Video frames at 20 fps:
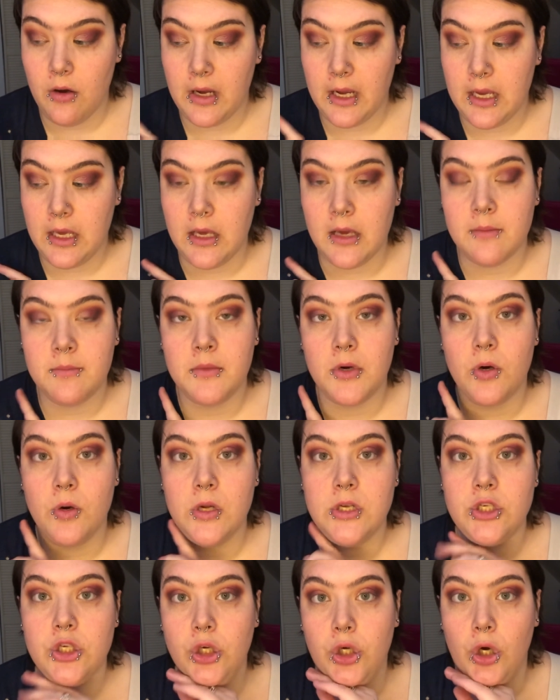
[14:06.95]
I am going
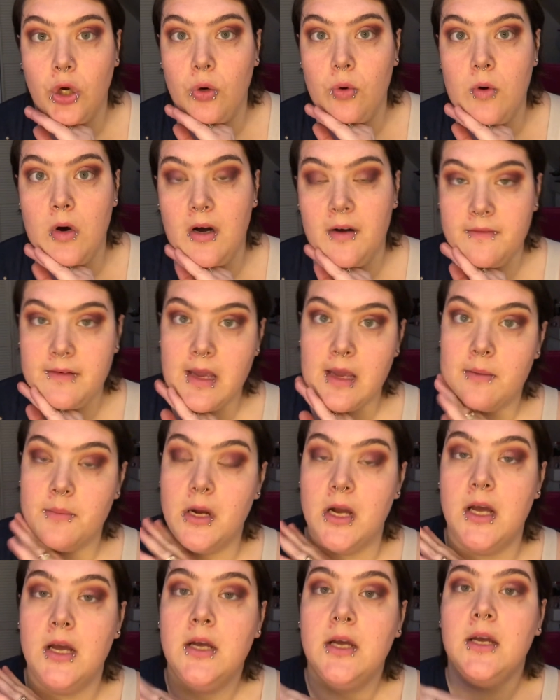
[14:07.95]
to go off
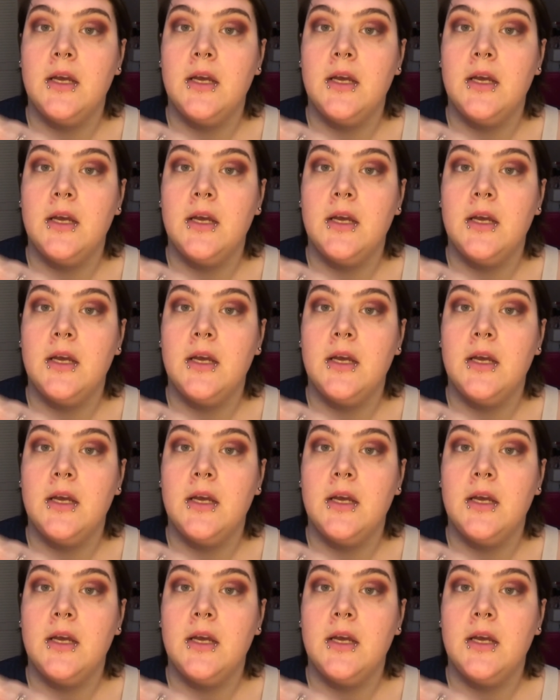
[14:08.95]
camera,